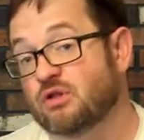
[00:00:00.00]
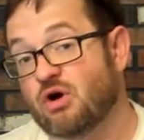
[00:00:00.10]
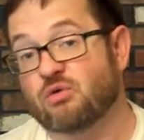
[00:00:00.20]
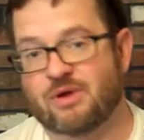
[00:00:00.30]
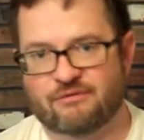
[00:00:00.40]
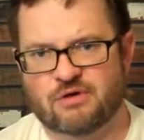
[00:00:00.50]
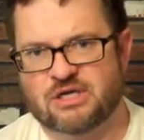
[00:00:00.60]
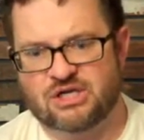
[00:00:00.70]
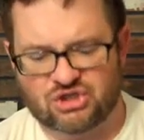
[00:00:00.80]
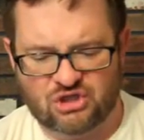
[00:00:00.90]
longwave
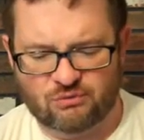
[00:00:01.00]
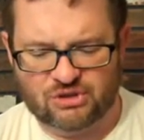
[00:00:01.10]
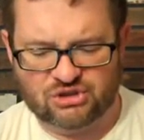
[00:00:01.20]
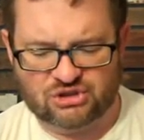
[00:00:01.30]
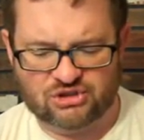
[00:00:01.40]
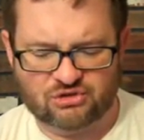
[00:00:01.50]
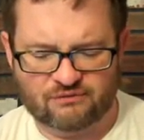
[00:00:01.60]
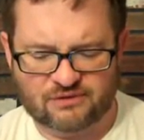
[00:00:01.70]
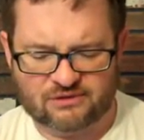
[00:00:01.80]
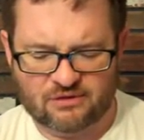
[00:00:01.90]
radiation that reaches the
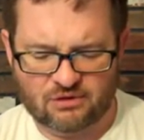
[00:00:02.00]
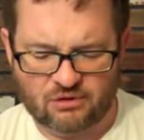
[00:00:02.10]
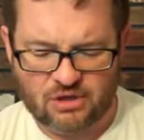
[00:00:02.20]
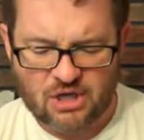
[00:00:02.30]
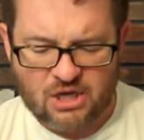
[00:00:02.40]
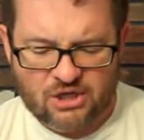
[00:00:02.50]
surface of the Earth.